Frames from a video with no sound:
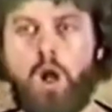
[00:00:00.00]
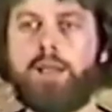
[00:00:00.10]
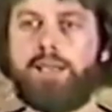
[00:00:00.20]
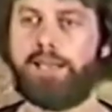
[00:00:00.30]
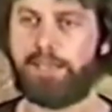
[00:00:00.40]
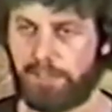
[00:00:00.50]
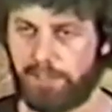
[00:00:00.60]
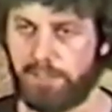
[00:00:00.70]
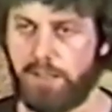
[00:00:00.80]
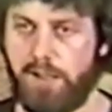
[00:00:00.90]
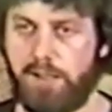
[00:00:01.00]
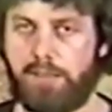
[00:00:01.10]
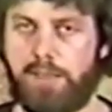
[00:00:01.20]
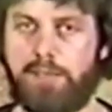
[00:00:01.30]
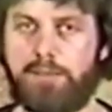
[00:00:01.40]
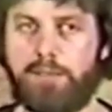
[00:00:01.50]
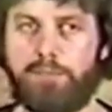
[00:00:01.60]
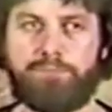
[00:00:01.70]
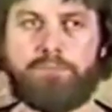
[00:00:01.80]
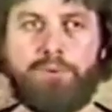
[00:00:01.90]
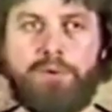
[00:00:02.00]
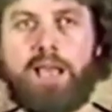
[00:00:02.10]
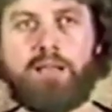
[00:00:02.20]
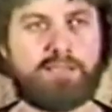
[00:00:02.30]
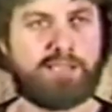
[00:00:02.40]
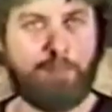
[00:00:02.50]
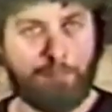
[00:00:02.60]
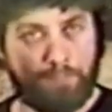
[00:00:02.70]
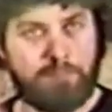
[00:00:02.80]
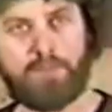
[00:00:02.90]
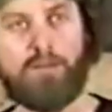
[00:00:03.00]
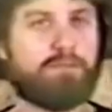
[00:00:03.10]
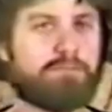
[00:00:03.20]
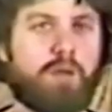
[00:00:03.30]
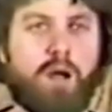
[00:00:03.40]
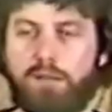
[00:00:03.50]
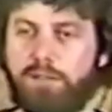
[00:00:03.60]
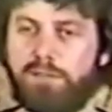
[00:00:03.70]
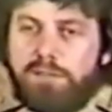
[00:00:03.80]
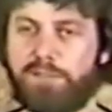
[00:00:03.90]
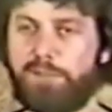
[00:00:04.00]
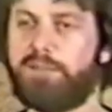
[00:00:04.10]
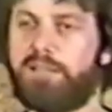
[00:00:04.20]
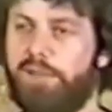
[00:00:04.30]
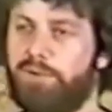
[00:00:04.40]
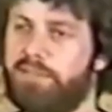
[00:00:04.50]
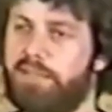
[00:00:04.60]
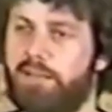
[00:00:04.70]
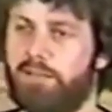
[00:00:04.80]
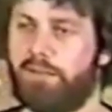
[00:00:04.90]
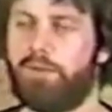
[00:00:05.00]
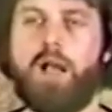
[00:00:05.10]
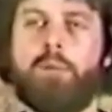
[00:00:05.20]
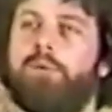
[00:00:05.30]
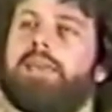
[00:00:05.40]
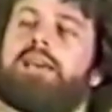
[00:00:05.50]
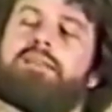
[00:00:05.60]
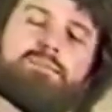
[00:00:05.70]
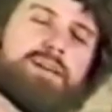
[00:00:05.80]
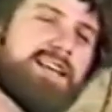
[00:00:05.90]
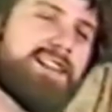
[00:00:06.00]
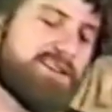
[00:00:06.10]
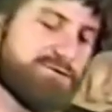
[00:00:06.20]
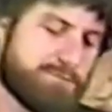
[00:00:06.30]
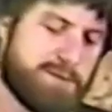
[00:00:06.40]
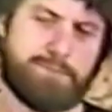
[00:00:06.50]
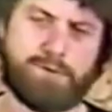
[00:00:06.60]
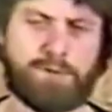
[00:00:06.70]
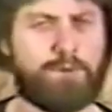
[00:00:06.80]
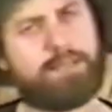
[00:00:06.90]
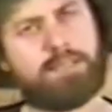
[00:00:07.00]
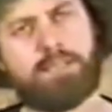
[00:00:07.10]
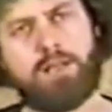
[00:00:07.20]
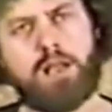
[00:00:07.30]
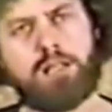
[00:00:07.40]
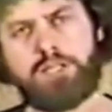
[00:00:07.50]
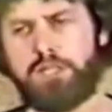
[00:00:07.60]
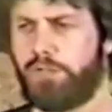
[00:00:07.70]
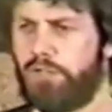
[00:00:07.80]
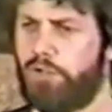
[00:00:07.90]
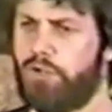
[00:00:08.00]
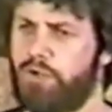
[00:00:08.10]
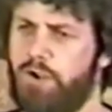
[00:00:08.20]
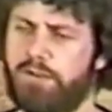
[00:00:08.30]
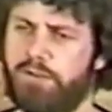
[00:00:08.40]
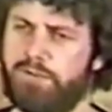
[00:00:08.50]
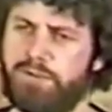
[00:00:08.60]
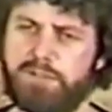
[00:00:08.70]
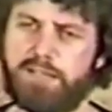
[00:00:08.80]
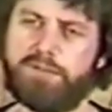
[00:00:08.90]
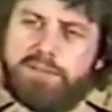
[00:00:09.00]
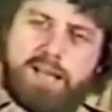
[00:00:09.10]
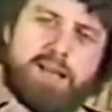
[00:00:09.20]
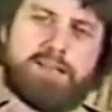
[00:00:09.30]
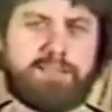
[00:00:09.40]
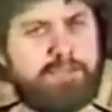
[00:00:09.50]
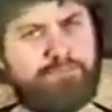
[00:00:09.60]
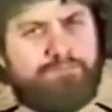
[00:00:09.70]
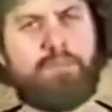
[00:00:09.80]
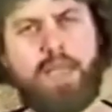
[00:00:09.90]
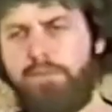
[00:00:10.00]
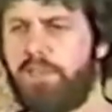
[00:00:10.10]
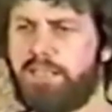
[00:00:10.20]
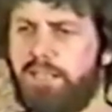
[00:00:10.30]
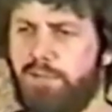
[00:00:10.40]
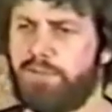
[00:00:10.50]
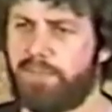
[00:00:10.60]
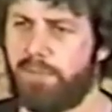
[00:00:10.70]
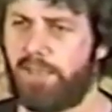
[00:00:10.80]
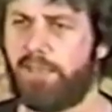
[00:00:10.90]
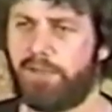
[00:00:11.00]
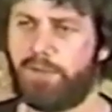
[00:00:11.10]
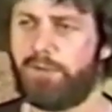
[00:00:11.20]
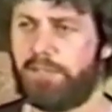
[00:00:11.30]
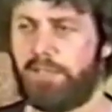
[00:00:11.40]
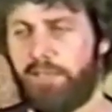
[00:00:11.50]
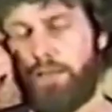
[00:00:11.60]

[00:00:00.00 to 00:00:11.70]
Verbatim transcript: walk in it and, and uh, put out some articles and newsletters that, you know, I mean, we get, we get letters from people going, gee, you know, your, art, your newsletter's not as heavy as it used to be, you know.